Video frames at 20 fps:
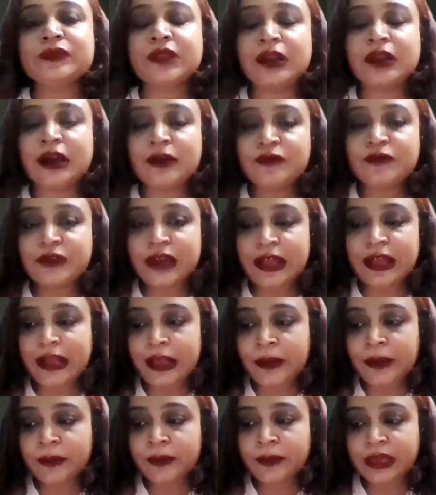
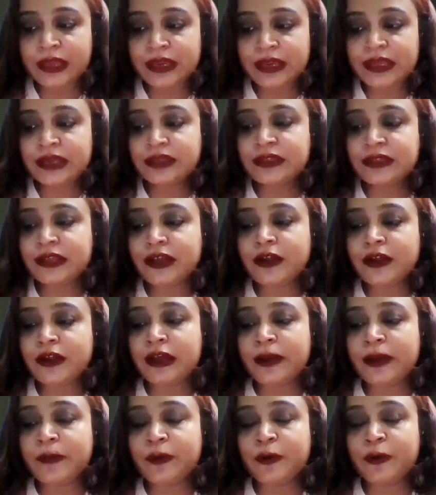after gaining the
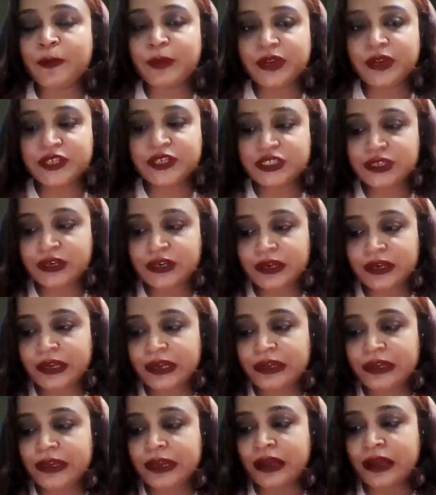above mentioned
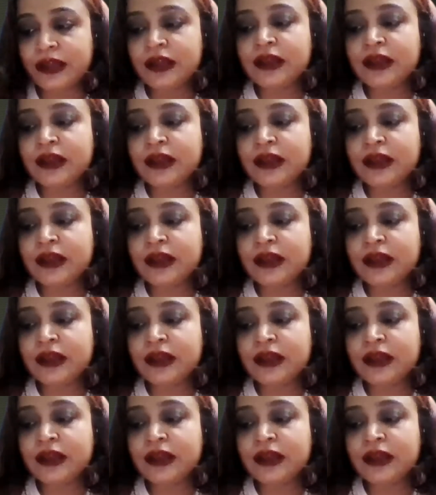data,